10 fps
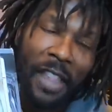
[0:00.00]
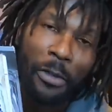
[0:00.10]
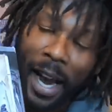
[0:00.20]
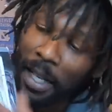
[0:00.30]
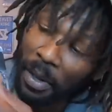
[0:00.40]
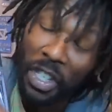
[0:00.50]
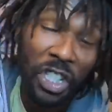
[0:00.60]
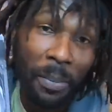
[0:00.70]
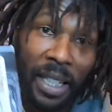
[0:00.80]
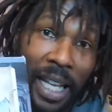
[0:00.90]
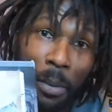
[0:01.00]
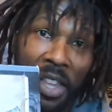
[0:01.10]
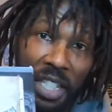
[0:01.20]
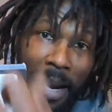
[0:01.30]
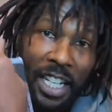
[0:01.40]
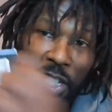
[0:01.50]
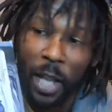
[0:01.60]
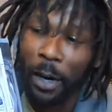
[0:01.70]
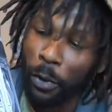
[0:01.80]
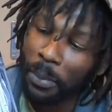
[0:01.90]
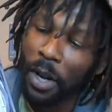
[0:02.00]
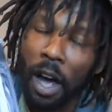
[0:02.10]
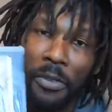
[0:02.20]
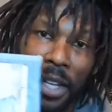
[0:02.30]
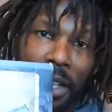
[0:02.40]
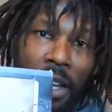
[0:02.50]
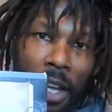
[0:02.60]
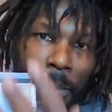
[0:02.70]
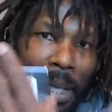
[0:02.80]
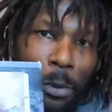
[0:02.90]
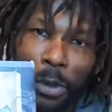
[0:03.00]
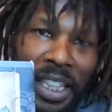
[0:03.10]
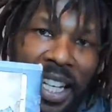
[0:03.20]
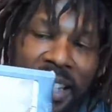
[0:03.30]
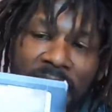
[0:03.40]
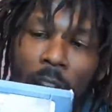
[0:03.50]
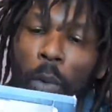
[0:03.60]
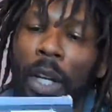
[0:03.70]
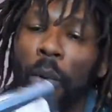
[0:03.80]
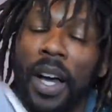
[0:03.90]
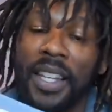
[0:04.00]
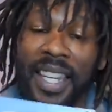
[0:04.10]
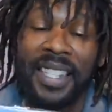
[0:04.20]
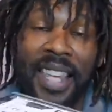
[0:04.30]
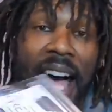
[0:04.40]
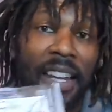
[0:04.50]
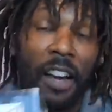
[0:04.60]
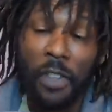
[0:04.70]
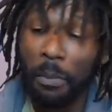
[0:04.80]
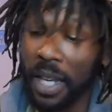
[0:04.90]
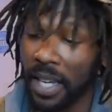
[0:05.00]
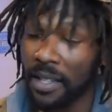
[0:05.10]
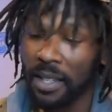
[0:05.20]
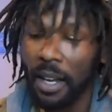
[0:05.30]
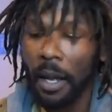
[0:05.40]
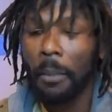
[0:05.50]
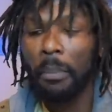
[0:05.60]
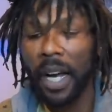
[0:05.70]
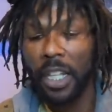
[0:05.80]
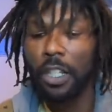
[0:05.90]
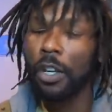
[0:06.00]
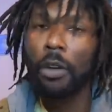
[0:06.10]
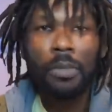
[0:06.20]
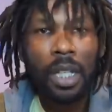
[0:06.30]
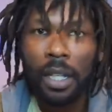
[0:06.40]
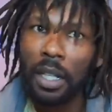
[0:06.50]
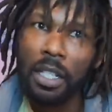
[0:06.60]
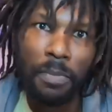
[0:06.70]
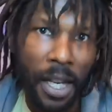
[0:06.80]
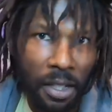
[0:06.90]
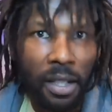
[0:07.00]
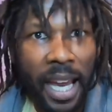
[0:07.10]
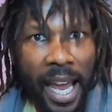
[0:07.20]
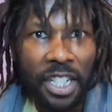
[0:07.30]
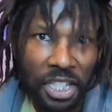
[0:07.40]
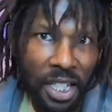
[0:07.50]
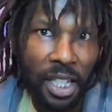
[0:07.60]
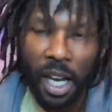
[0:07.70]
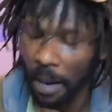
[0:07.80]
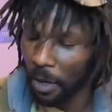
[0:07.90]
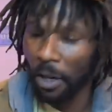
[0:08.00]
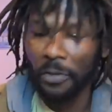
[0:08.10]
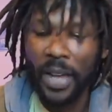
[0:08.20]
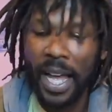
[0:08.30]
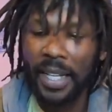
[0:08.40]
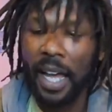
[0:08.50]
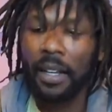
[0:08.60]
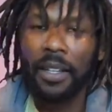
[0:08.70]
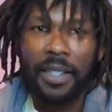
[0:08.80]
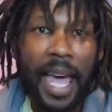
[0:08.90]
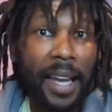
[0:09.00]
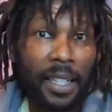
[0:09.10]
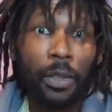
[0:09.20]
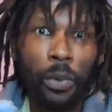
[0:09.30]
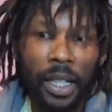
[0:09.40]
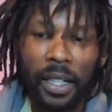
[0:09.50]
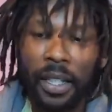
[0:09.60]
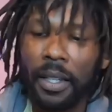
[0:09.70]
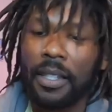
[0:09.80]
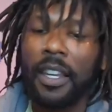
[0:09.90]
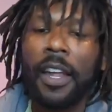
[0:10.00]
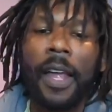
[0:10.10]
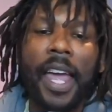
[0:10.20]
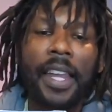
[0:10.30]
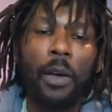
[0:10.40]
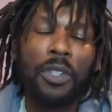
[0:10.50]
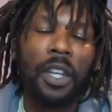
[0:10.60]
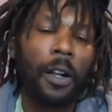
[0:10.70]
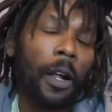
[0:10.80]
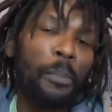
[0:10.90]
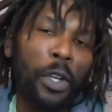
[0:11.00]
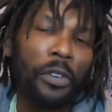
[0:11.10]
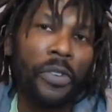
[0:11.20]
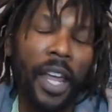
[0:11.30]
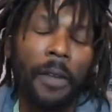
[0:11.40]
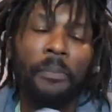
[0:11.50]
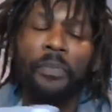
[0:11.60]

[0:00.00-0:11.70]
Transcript: not the writing, but the shipping label that somebody just like ripped off, and people really couldn't tell what it was inside of the bins. But you know me, Inspector Gadget, I'm gonna find out exactly what it is. And it was a computer fan.